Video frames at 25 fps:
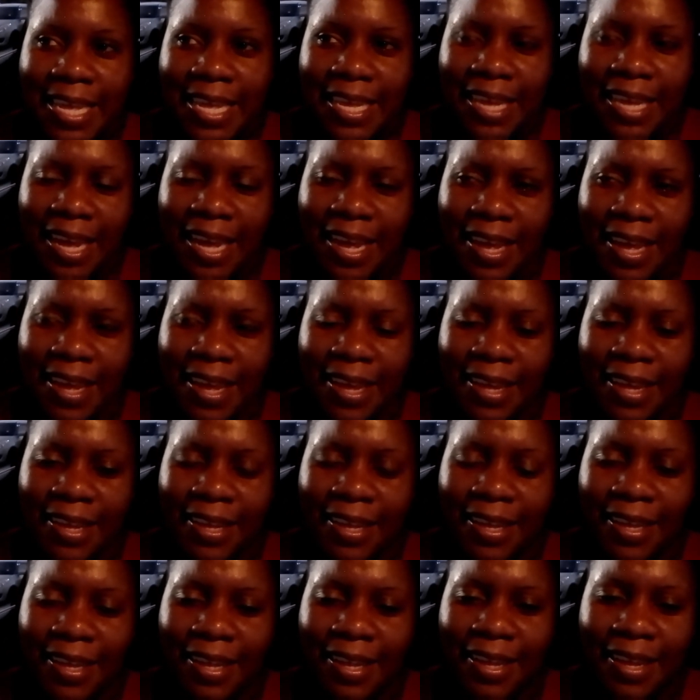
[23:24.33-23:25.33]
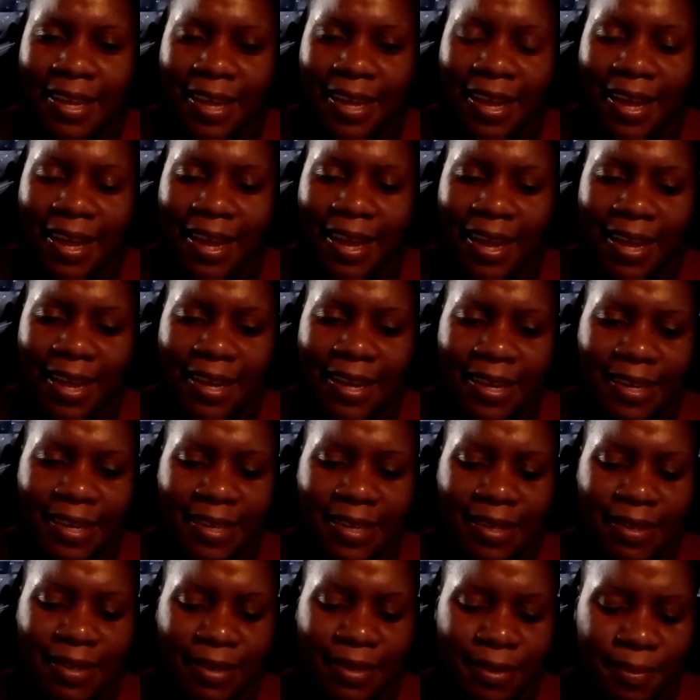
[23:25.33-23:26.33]
Yeah,
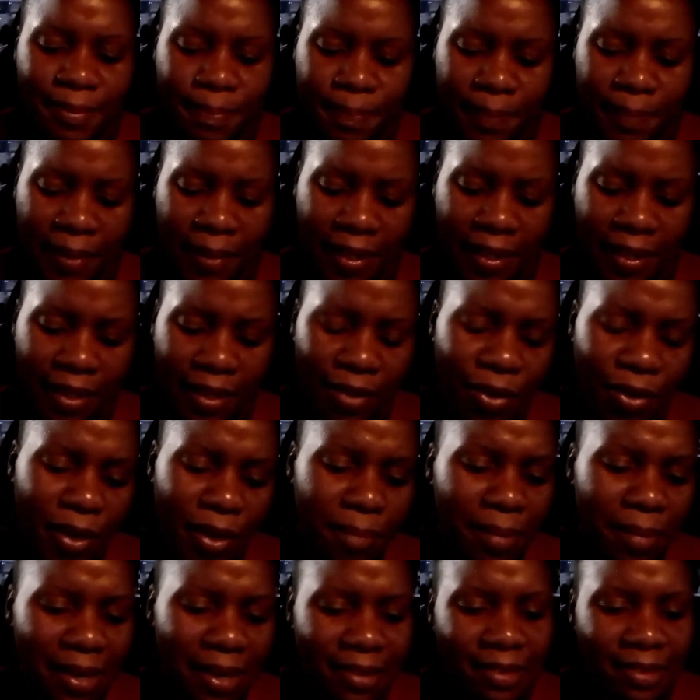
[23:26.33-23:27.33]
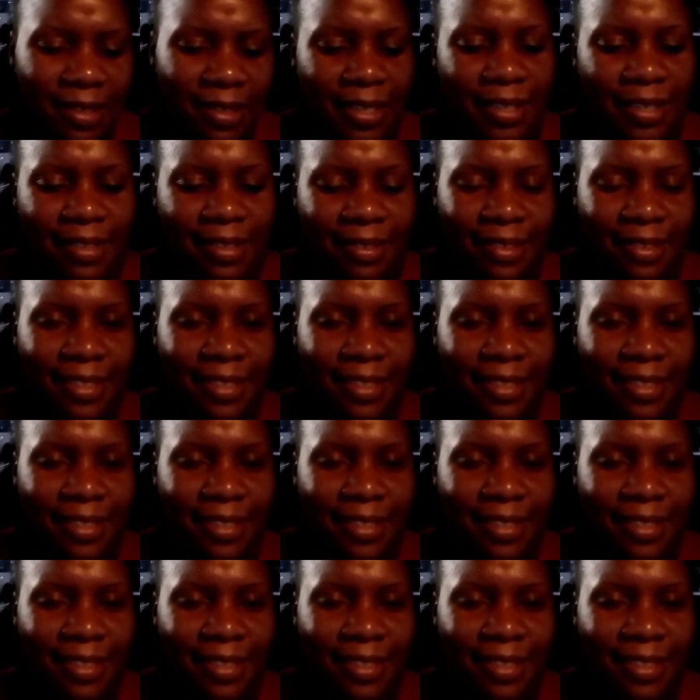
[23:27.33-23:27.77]
and going back to the